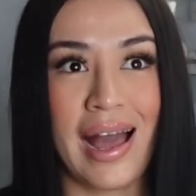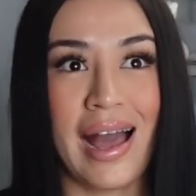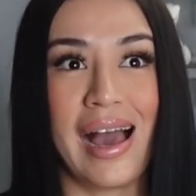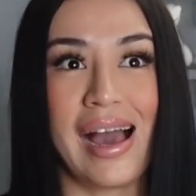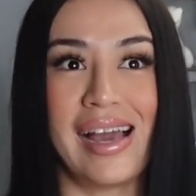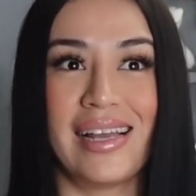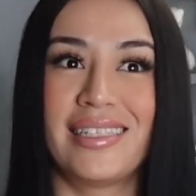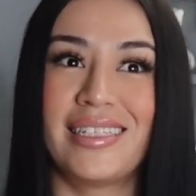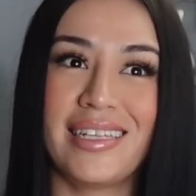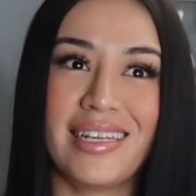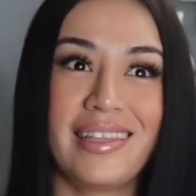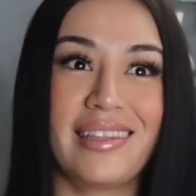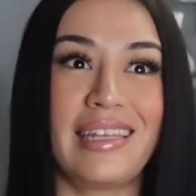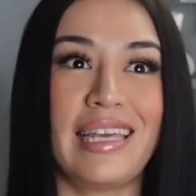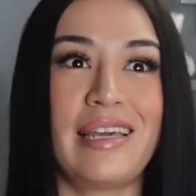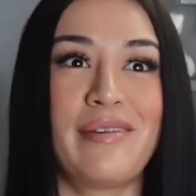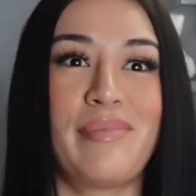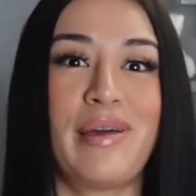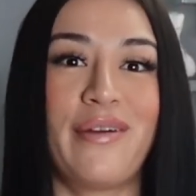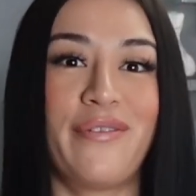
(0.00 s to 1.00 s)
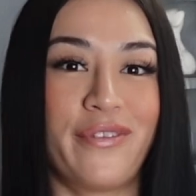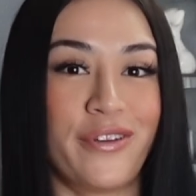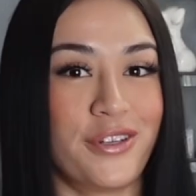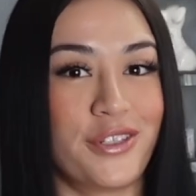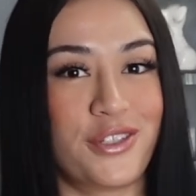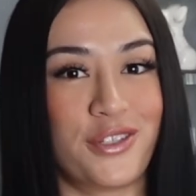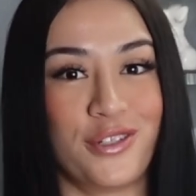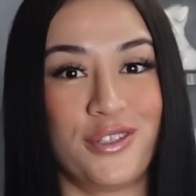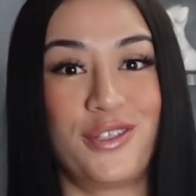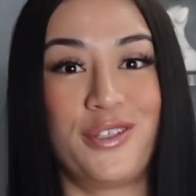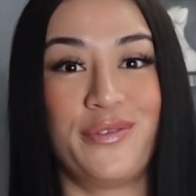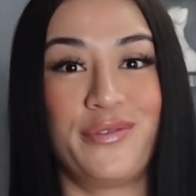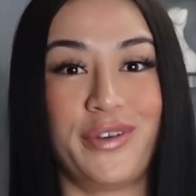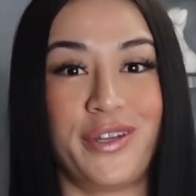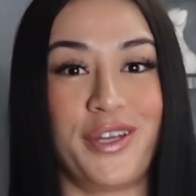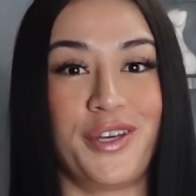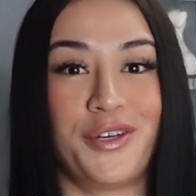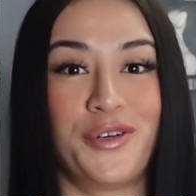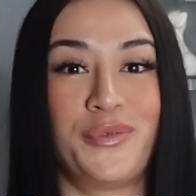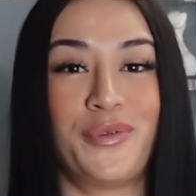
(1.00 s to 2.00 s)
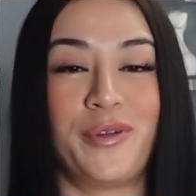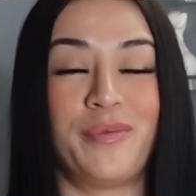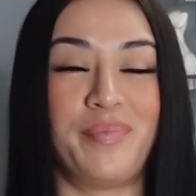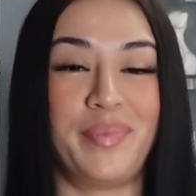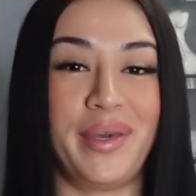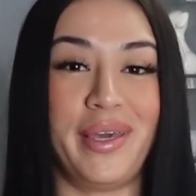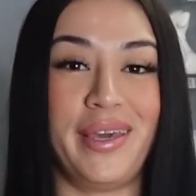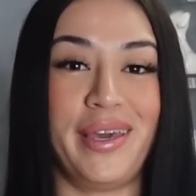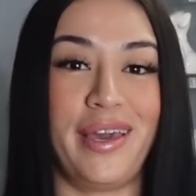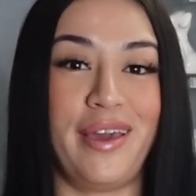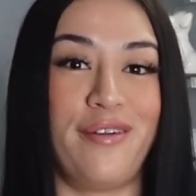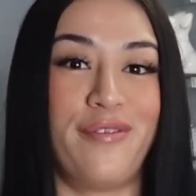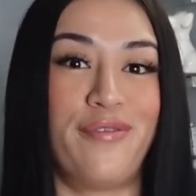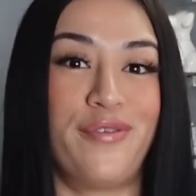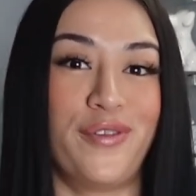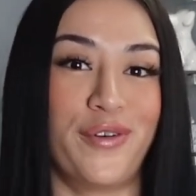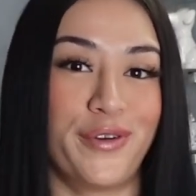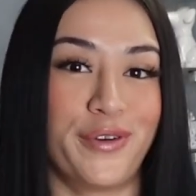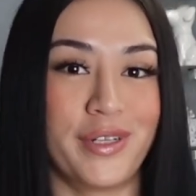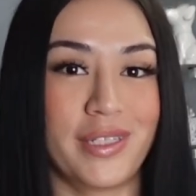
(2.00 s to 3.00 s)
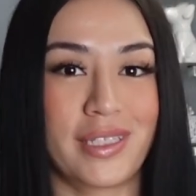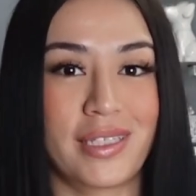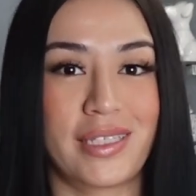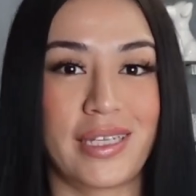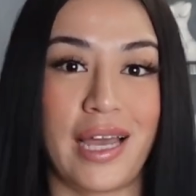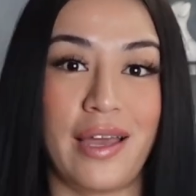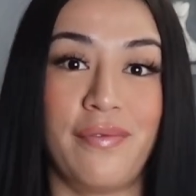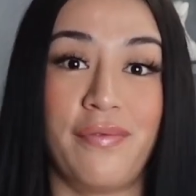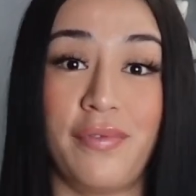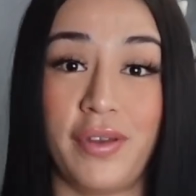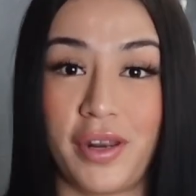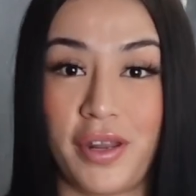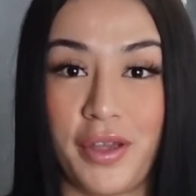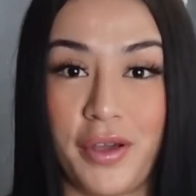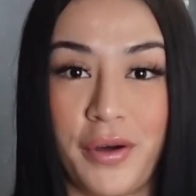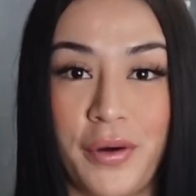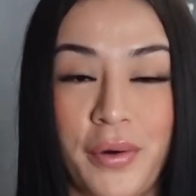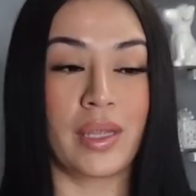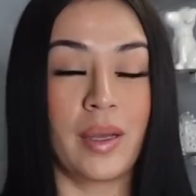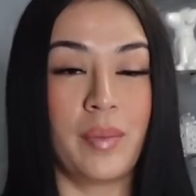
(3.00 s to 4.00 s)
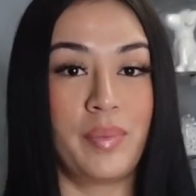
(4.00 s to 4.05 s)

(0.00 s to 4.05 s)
I didn't think my first YouTube video would be a florist type video.